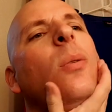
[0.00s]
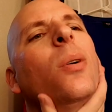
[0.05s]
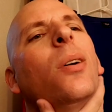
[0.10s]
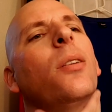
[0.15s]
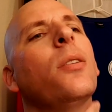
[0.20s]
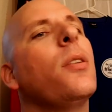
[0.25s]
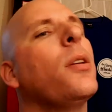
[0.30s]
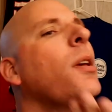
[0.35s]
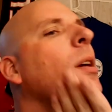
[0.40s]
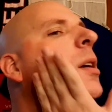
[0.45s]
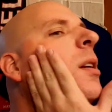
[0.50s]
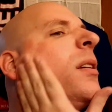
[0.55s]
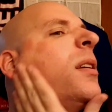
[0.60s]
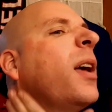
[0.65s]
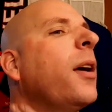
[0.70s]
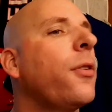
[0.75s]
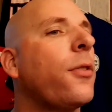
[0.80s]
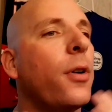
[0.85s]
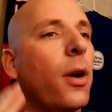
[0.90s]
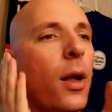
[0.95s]
Once again,
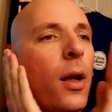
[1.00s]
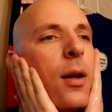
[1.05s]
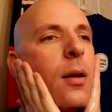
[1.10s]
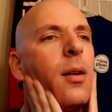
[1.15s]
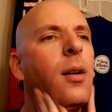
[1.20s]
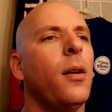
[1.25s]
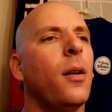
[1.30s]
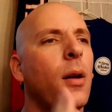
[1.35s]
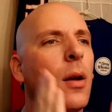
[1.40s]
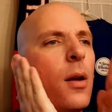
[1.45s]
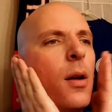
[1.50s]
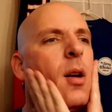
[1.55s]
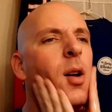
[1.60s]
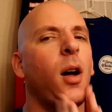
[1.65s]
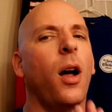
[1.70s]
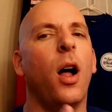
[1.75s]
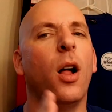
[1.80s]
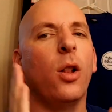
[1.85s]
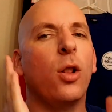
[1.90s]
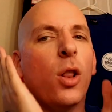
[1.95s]
yesterday,
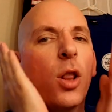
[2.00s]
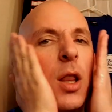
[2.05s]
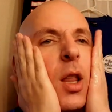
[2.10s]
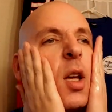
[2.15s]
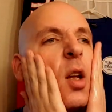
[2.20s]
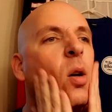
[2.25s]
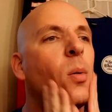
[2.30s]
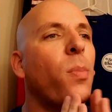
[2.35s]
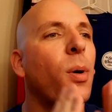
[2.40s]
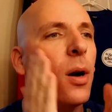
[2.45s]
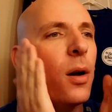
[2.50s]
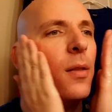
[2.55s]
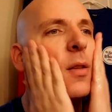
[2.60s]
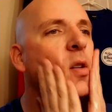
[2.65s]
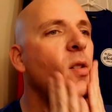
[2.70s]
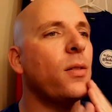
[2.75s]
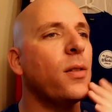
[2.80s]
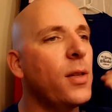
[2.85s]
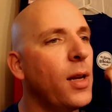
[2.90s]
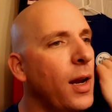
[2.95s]
a little burn
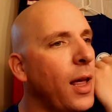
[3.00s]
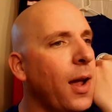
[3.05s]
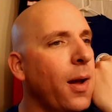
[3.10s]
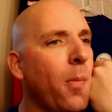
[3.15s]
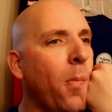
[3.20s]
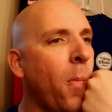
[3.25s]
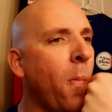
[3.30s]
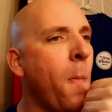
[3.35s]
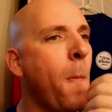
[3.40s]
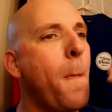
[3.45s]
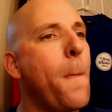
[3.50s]
this today.